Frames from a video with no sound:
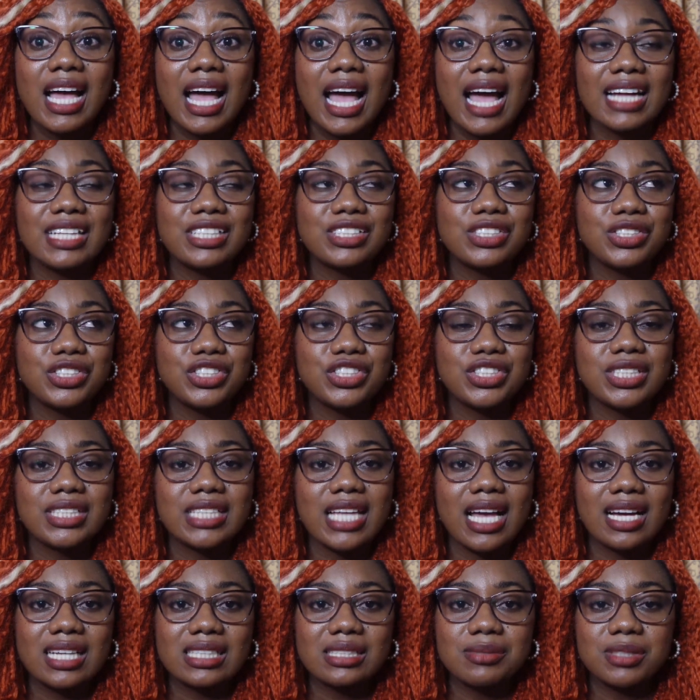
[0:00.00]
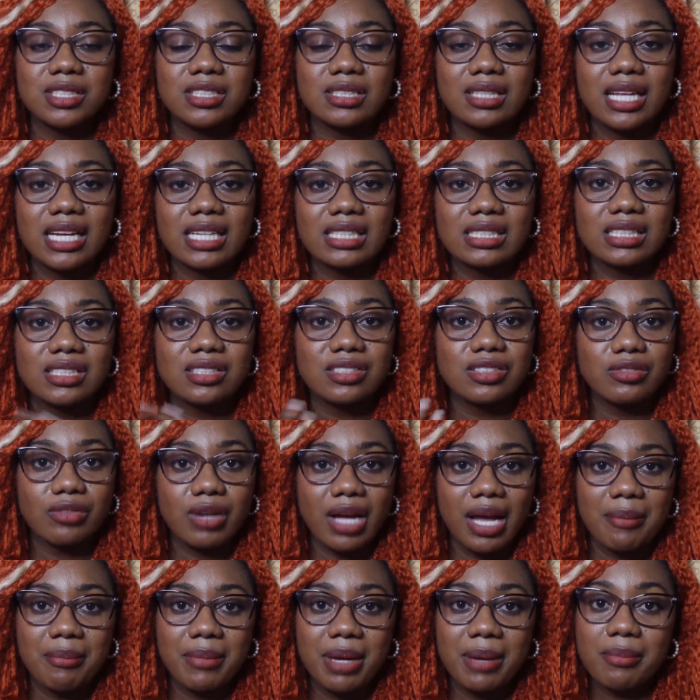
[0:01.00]
And so she's asked me to like
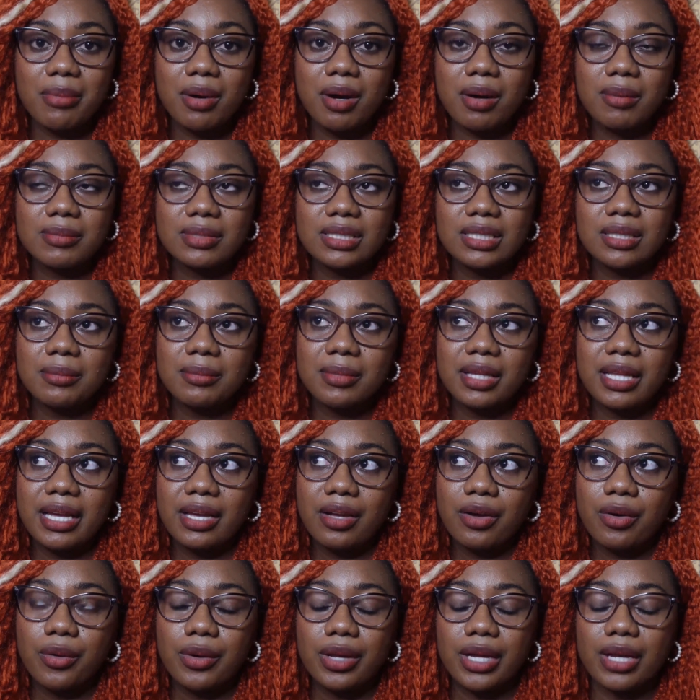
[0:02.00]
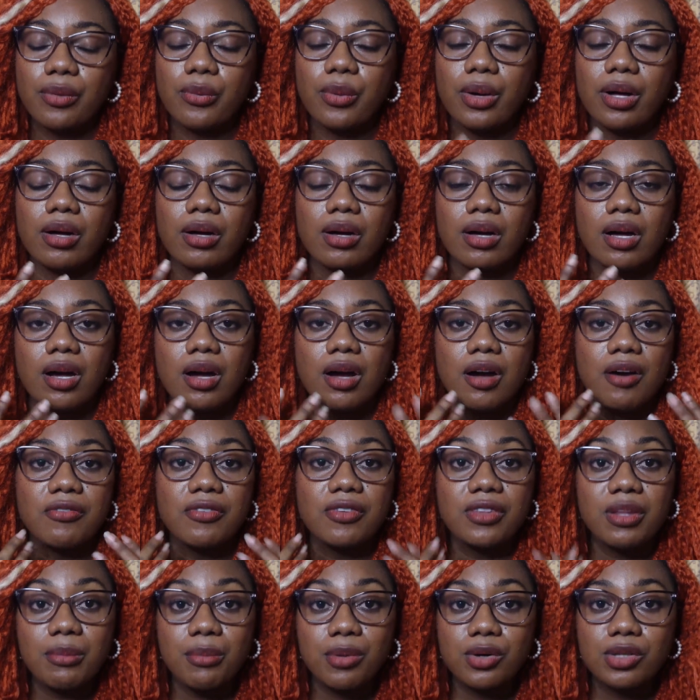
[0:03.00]
describe my bumps, and I'm like, okay, well,
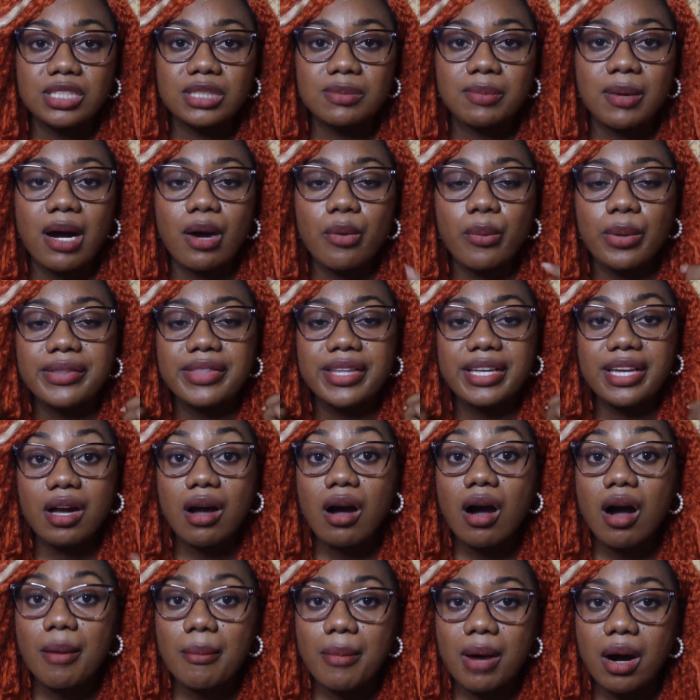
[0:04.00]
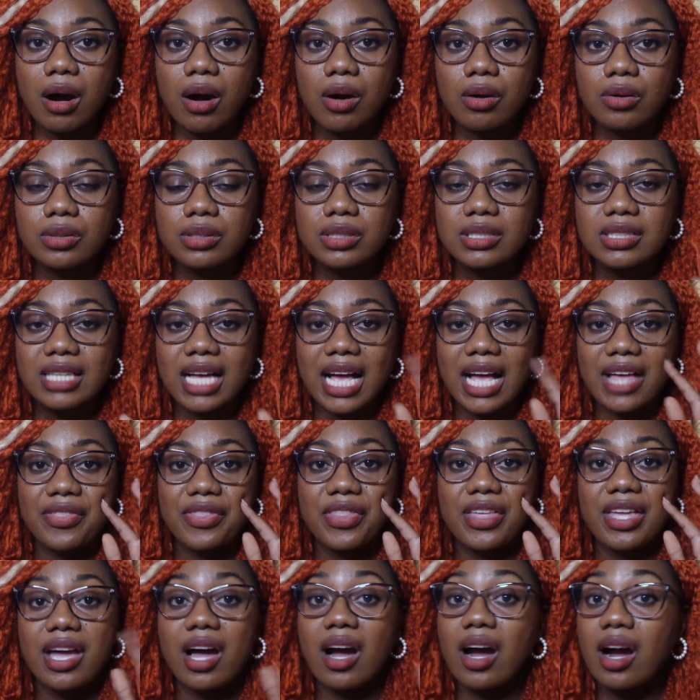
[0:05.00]
for the most part, when they come out and
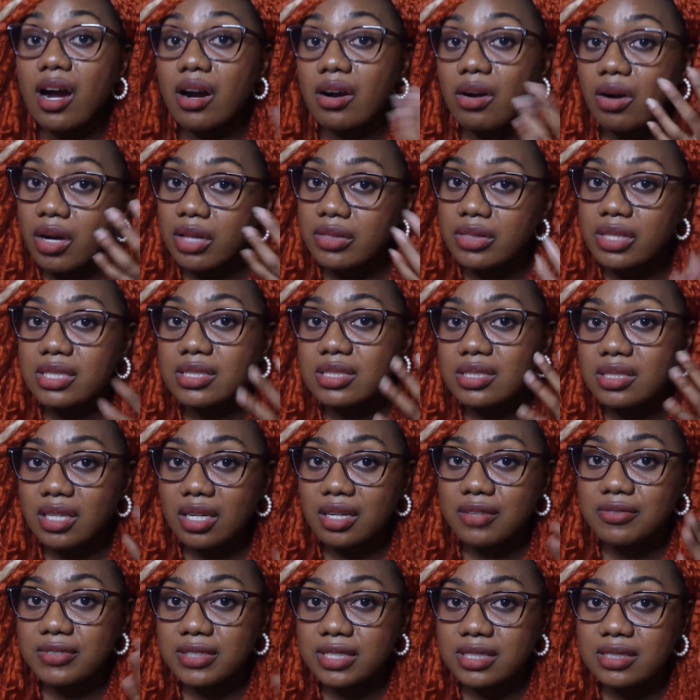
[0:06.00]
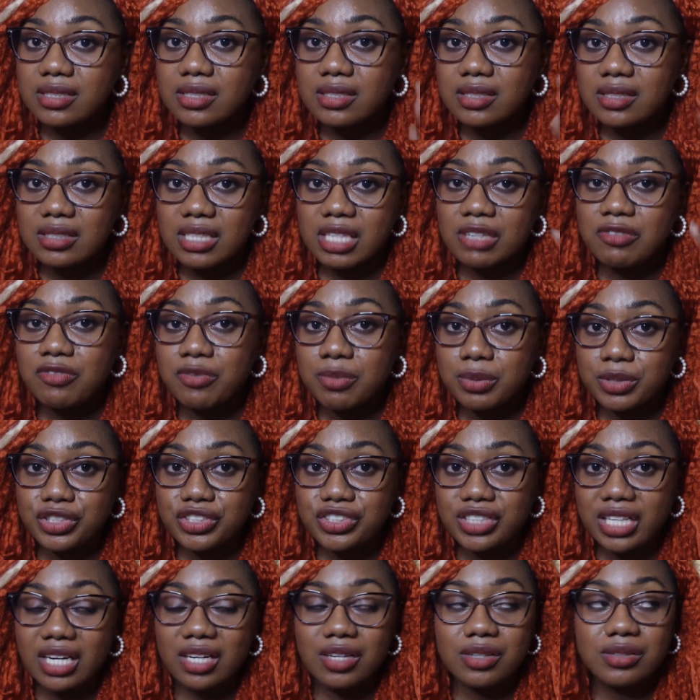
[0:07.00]
they are on the surface, they've
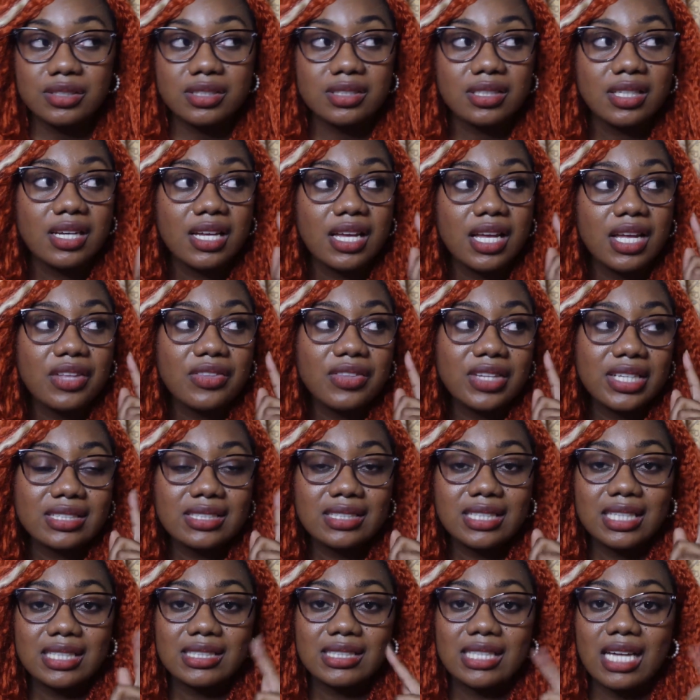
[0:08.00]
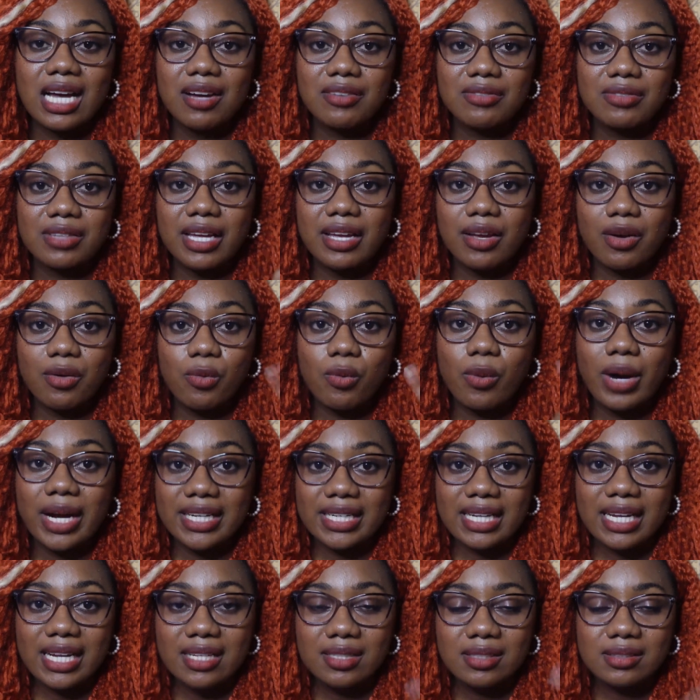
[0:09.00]
pushed out, they tend to have like
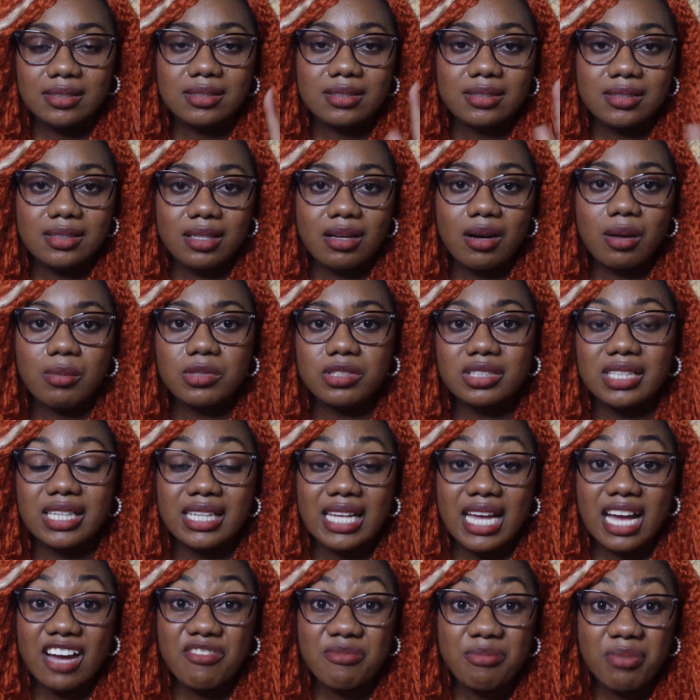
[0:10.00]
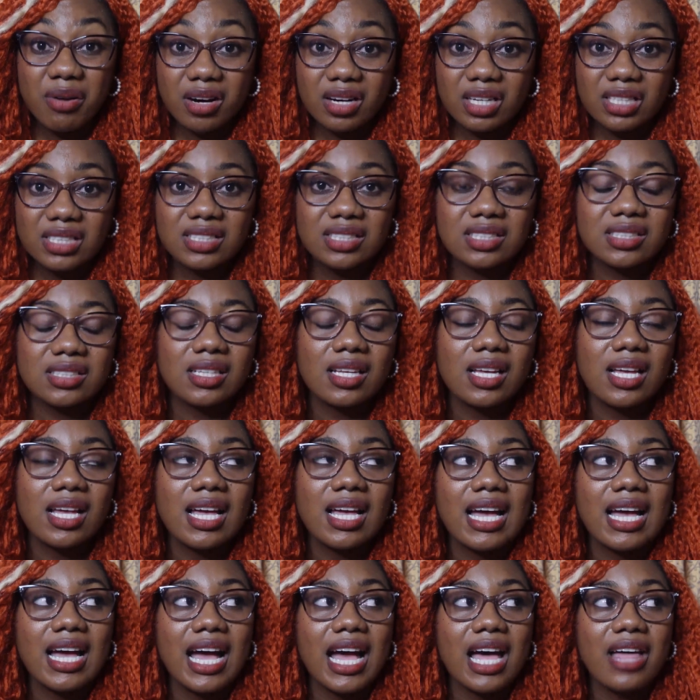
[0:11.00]
whiteheads, almost like they have pus,
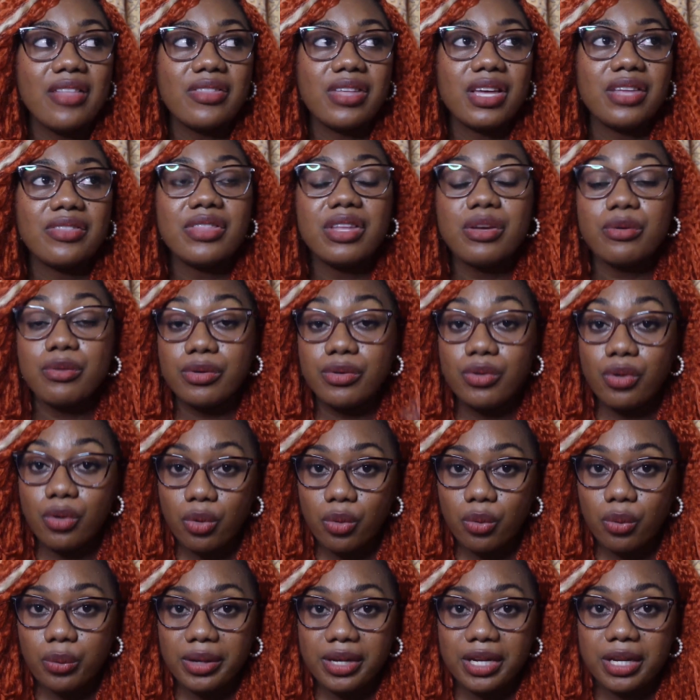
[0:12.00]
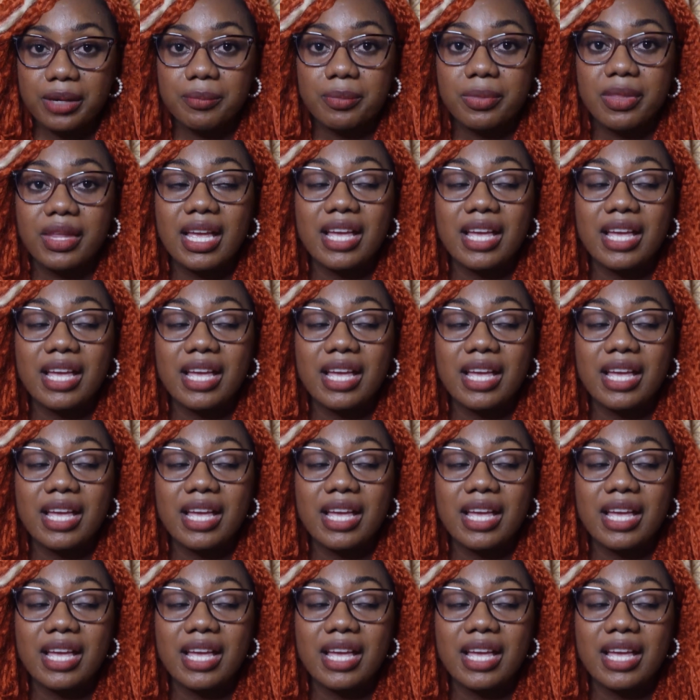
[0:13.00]
and then they would go away.